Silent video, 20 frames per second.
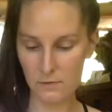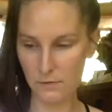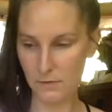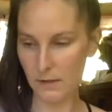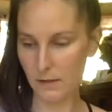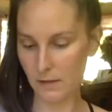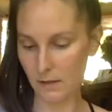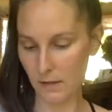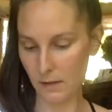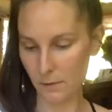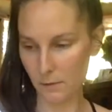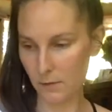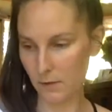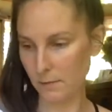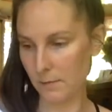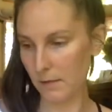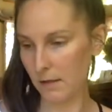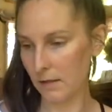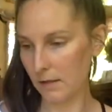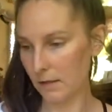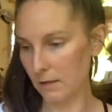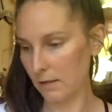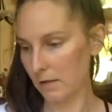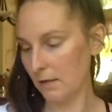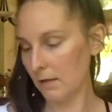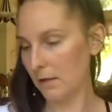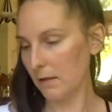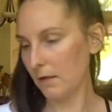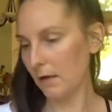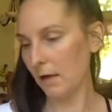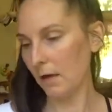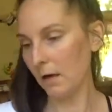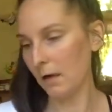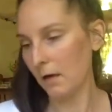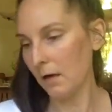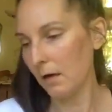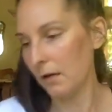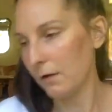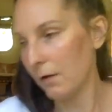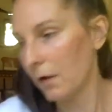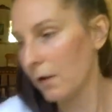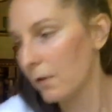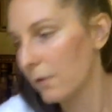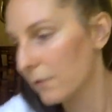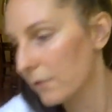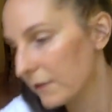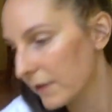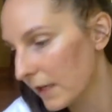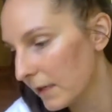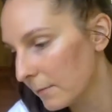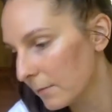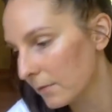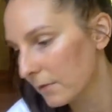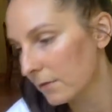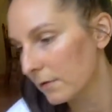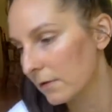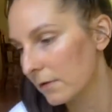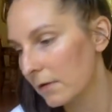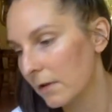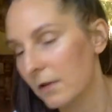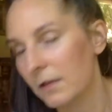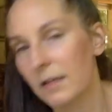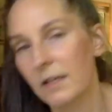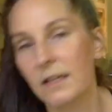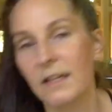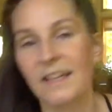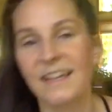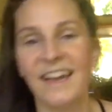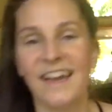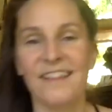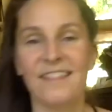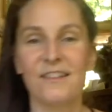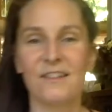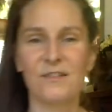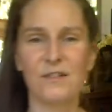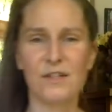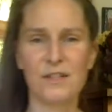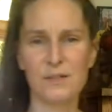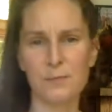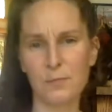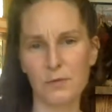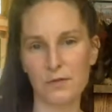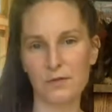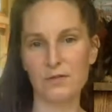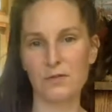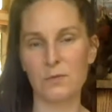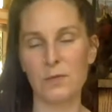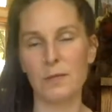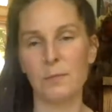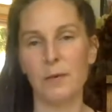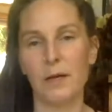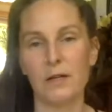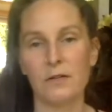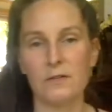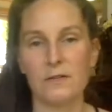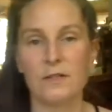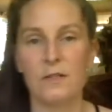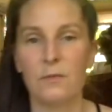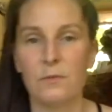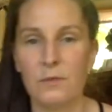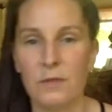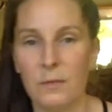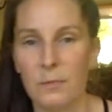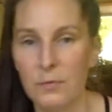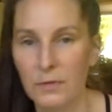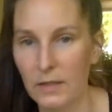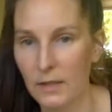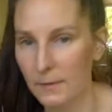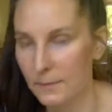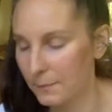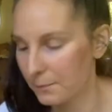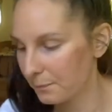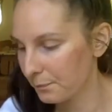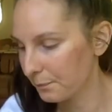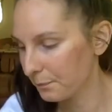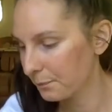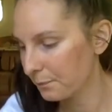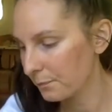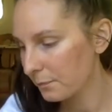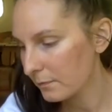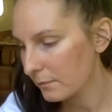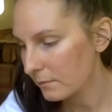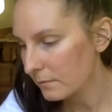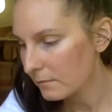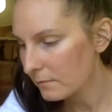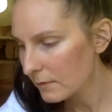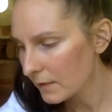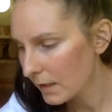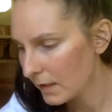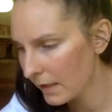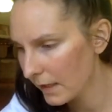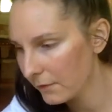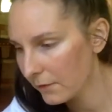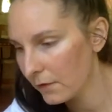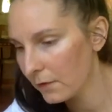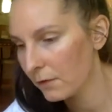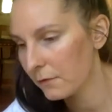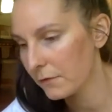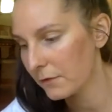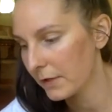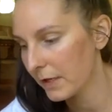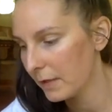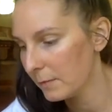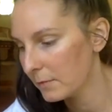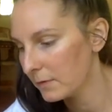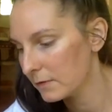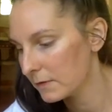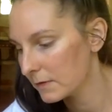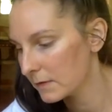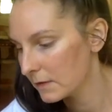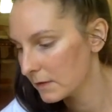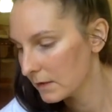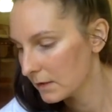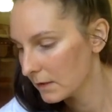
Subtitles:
think I want to make an all-over cable cardigan again. There's lots of Brooklyn tweed patterns that are really pretty. I have all-over cables.